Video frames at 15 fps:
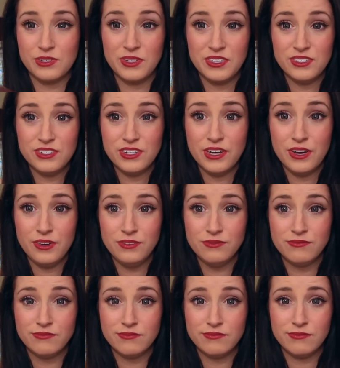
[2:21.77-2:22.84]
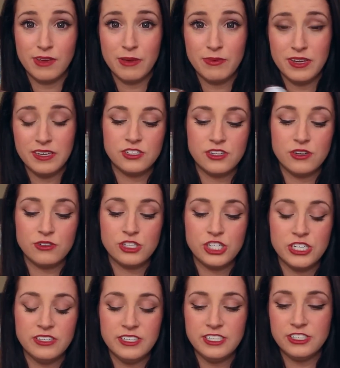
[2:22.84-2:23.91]
2 years ago, maybe. So
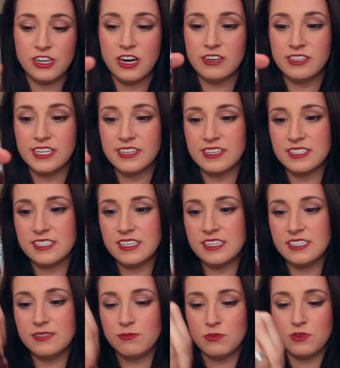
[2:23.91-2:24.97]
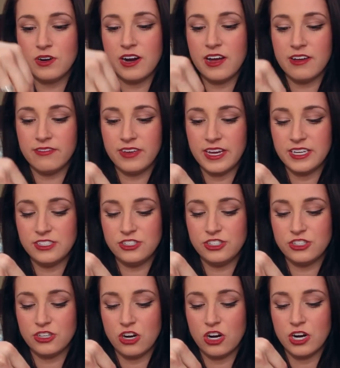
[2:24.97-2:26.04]
Shearling Darling, this is more of a
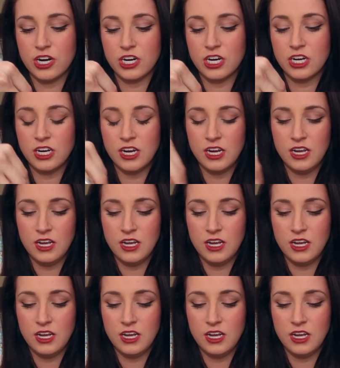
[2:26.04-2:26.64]
dark,